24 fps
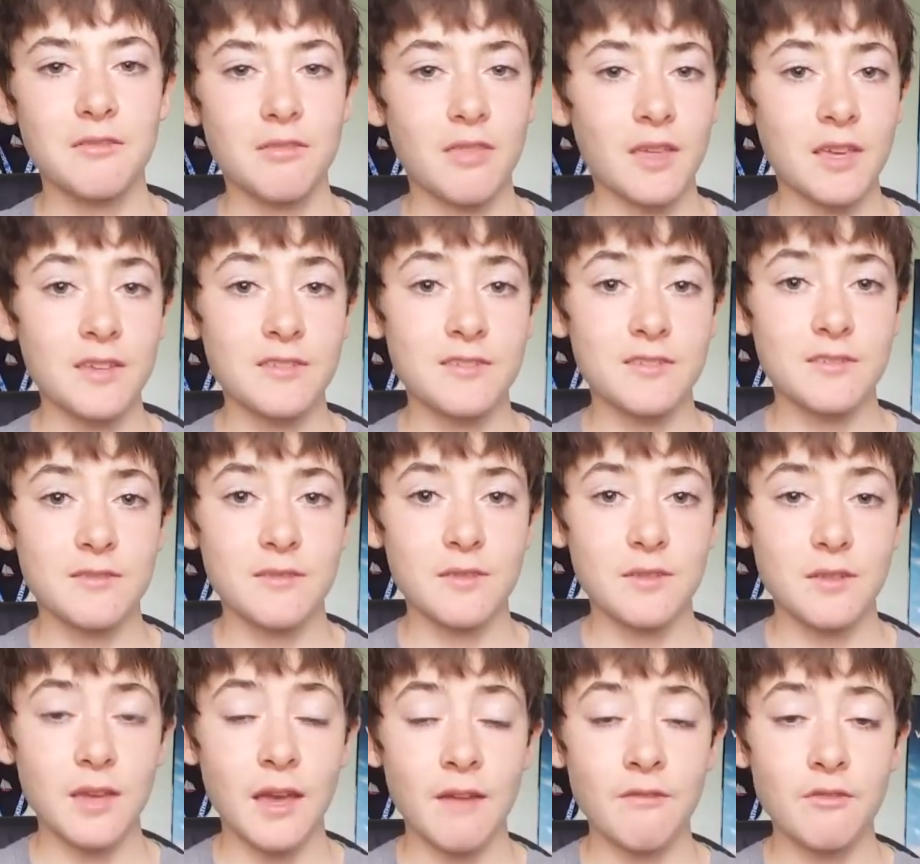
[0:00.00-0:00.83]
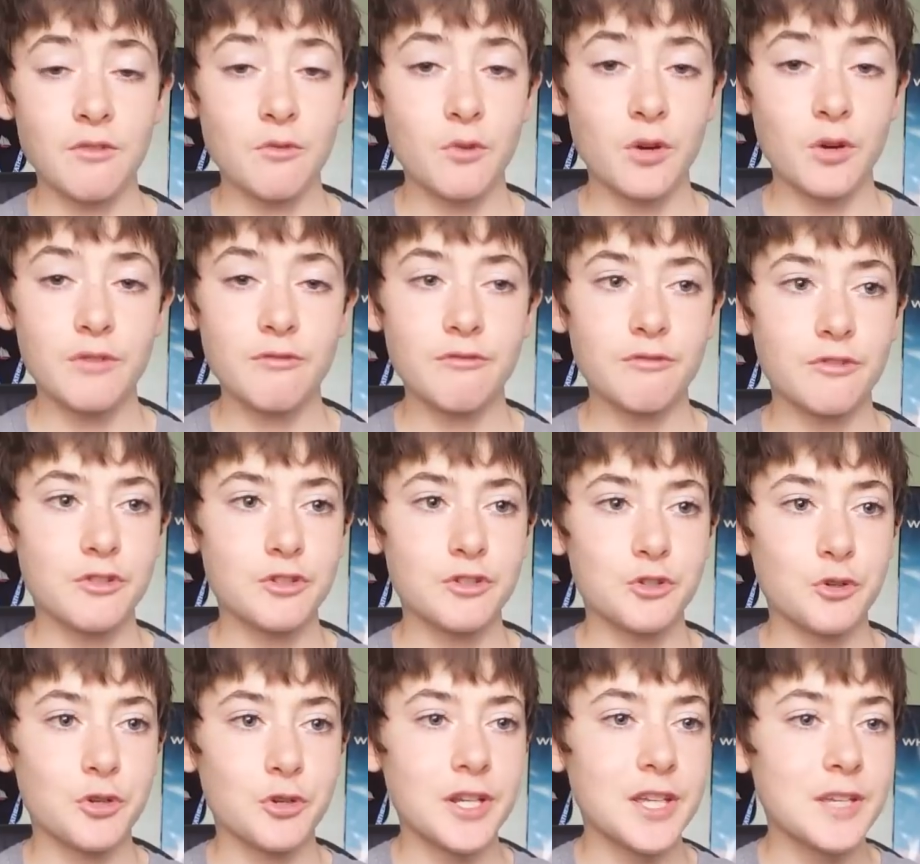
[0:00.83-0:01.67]
Thanks everyone
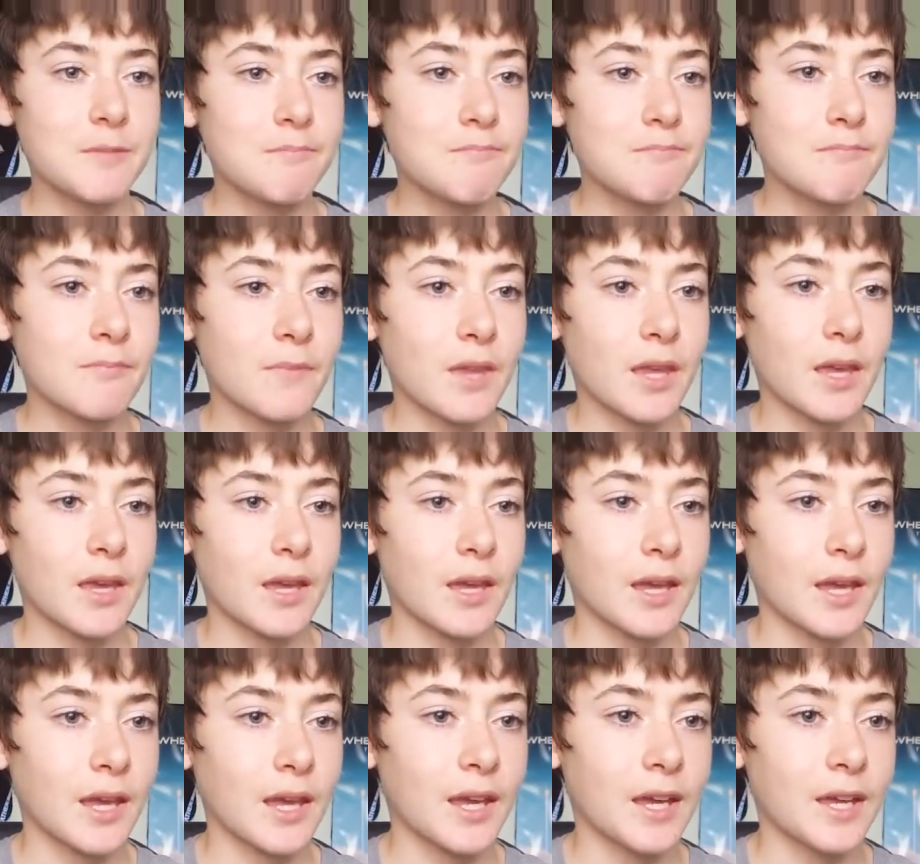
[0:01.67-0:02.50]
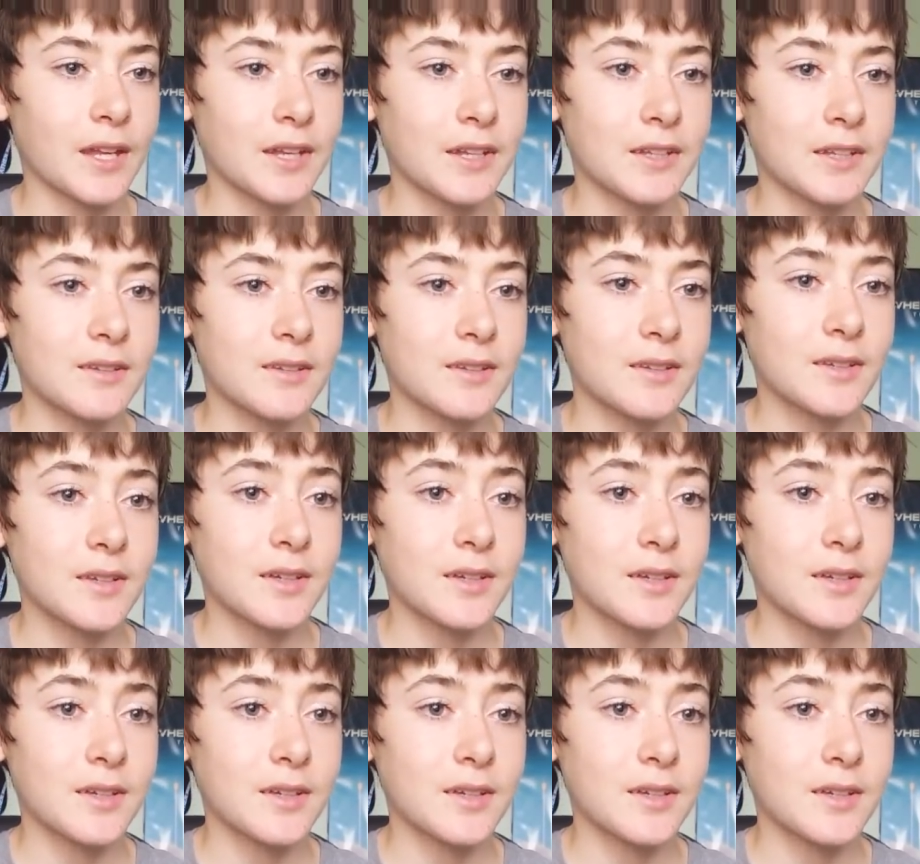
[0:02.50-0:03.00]
for joining, and